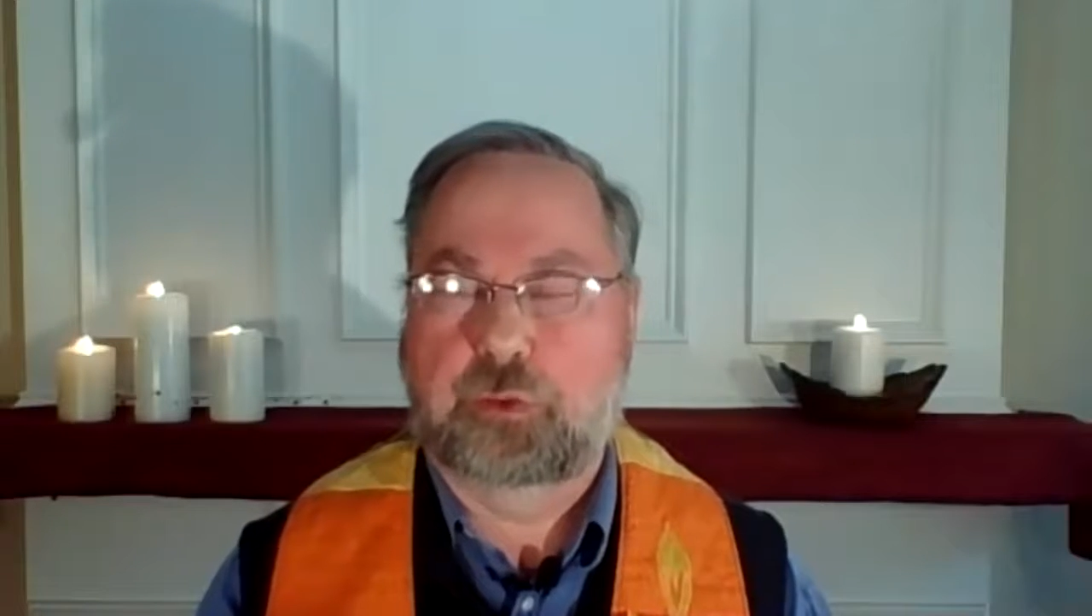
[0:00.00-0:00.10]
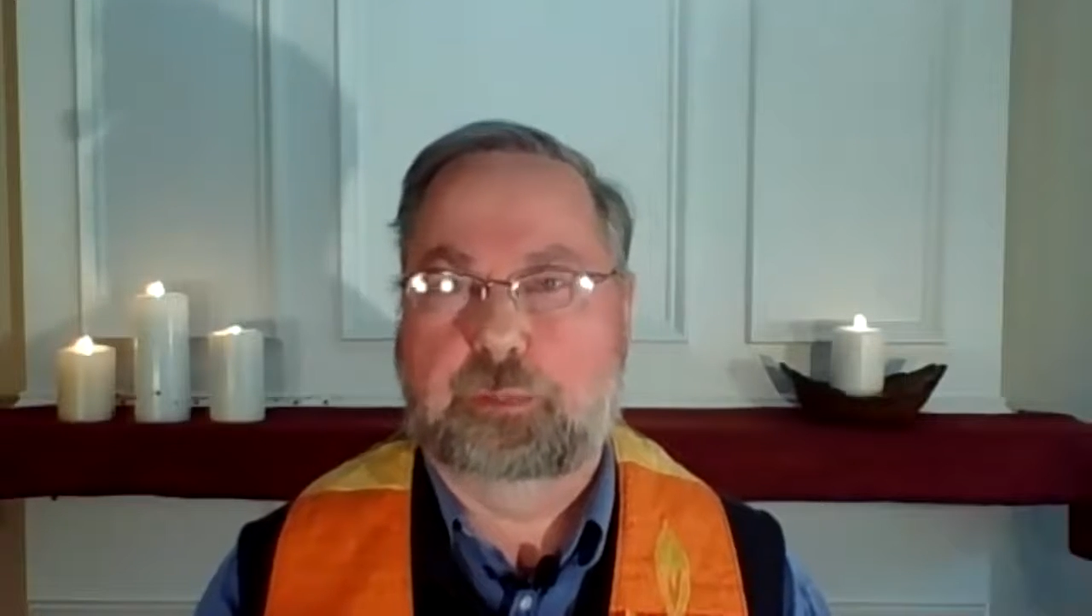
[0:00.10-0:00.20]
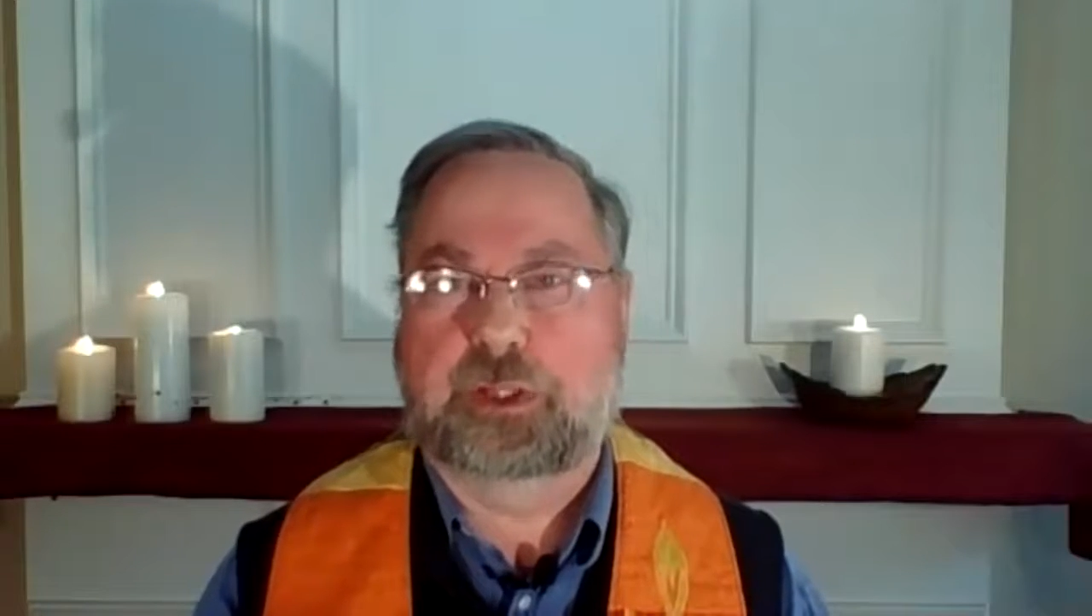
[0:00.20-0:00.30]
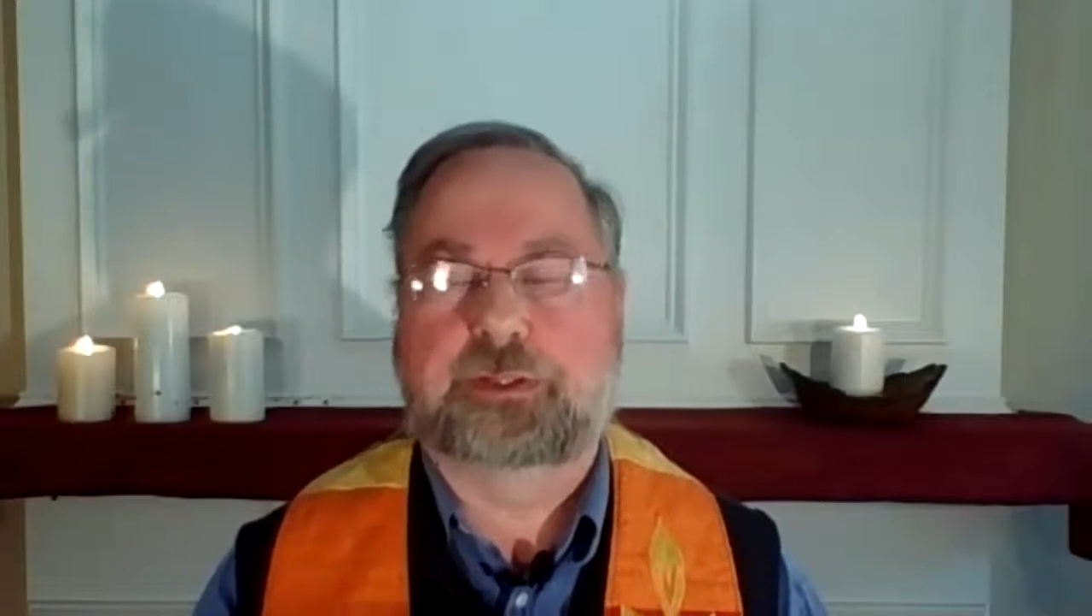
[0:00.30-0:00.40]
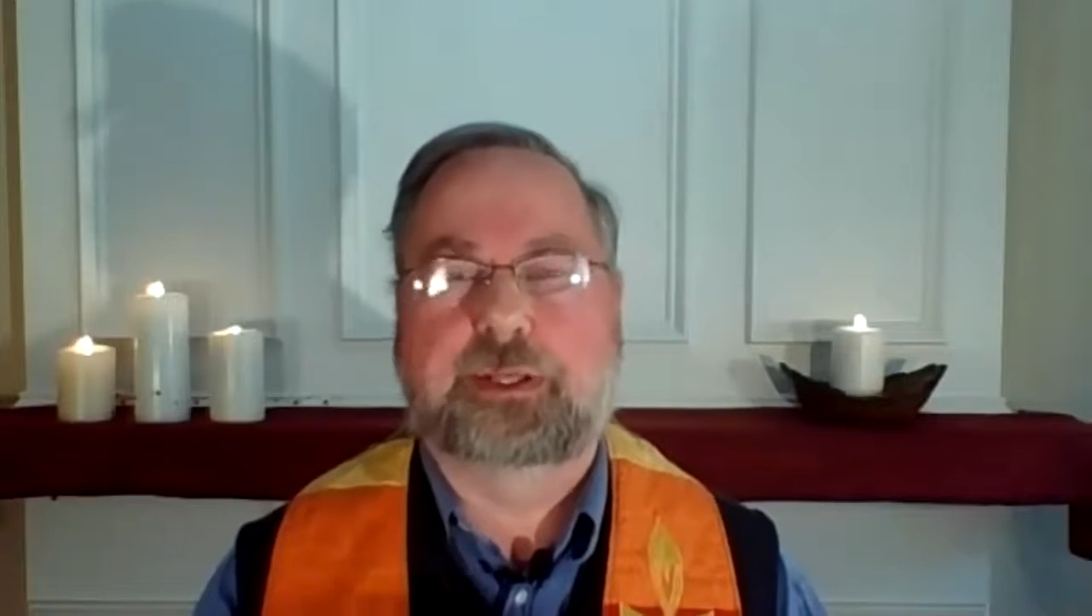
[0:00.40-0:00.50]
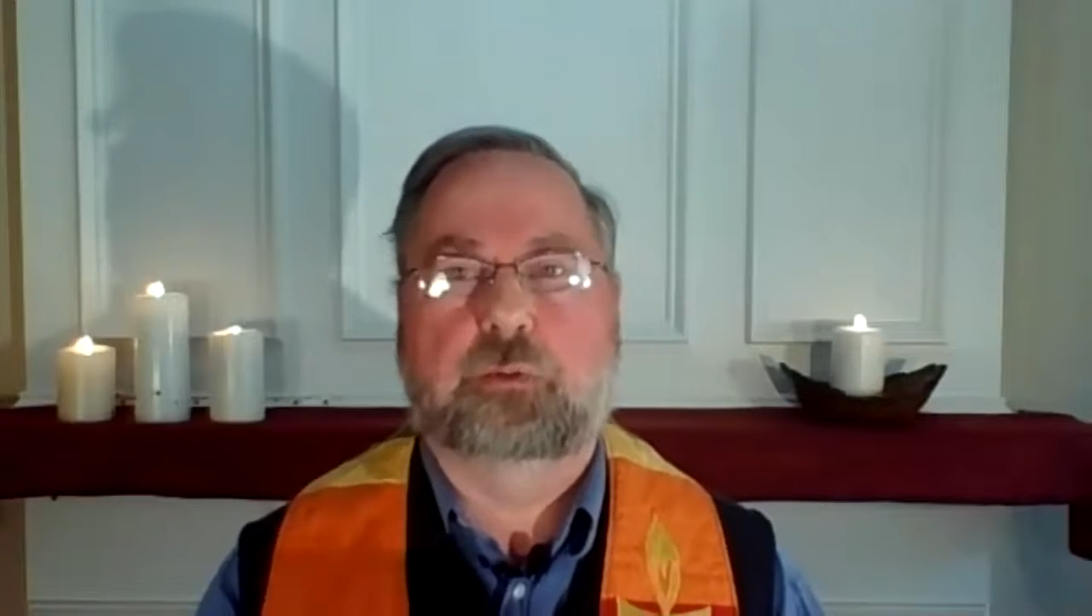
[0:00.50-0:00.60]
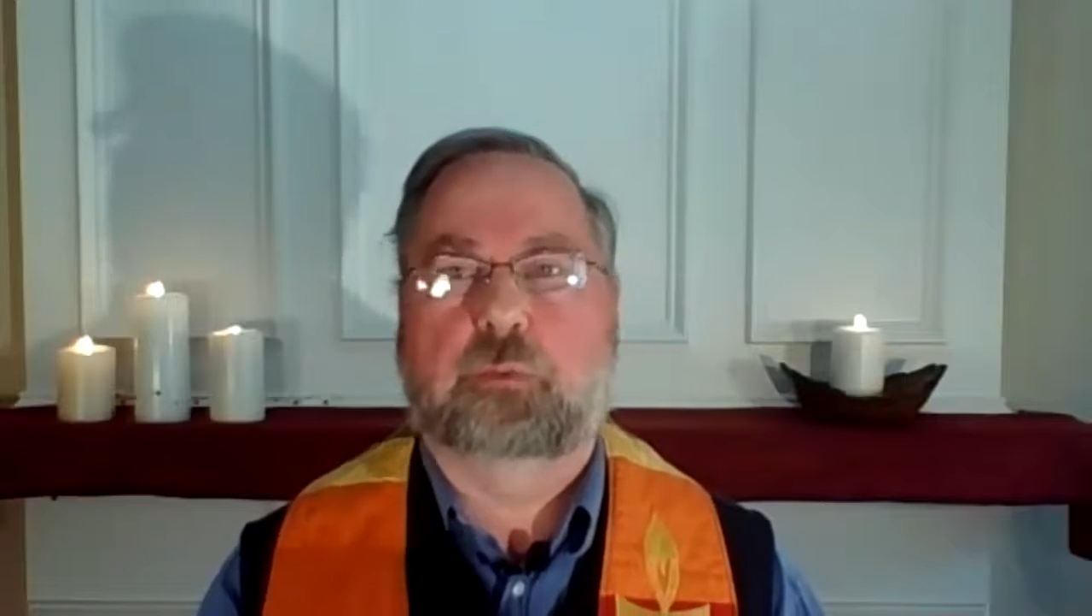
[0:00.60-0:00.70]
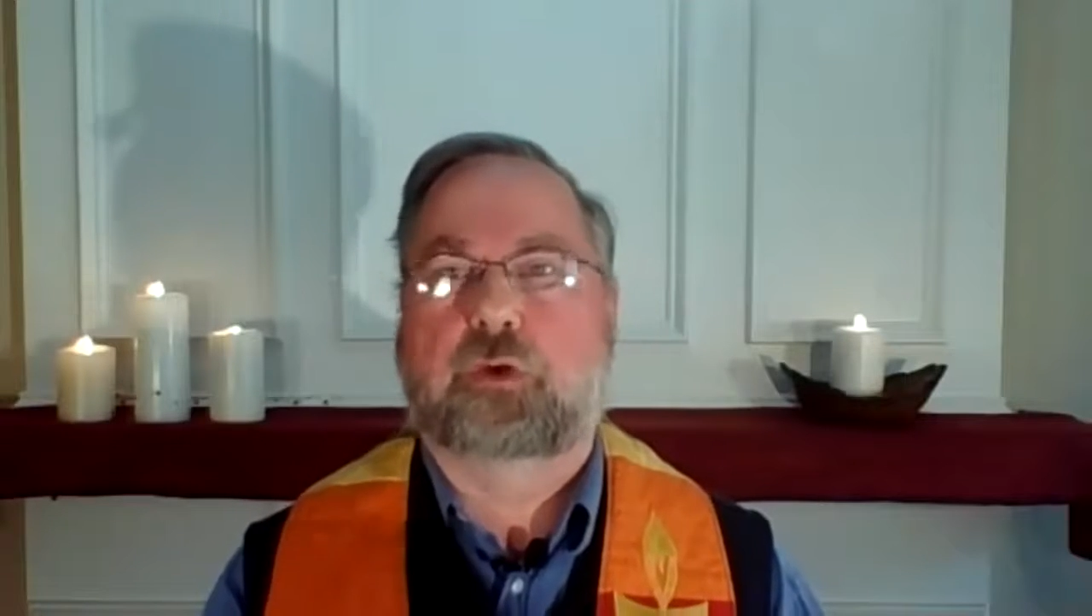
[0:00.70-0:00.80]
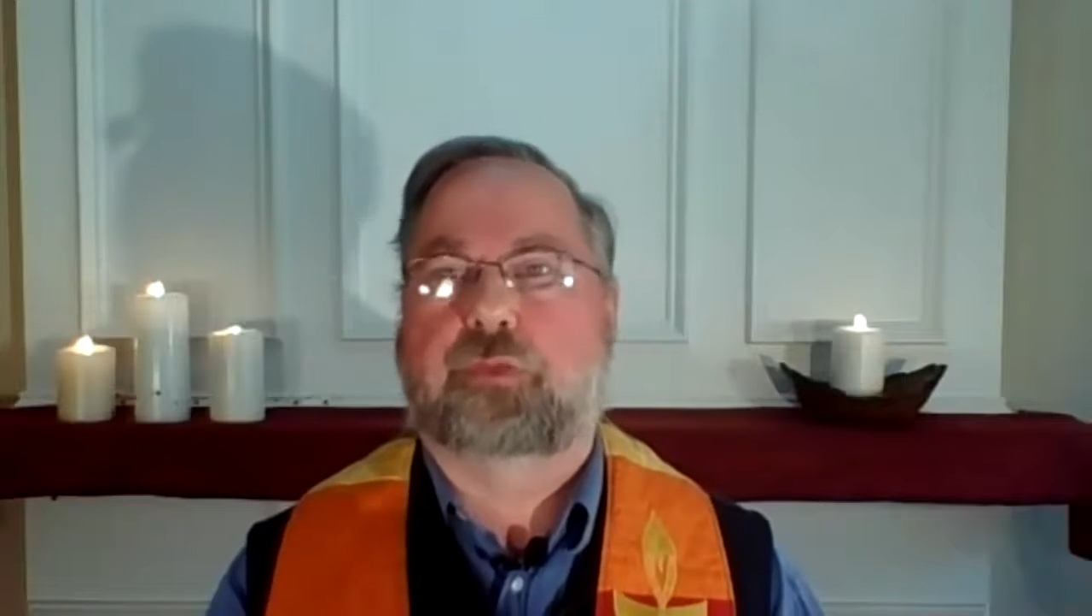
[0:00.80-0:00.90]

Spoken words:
but there were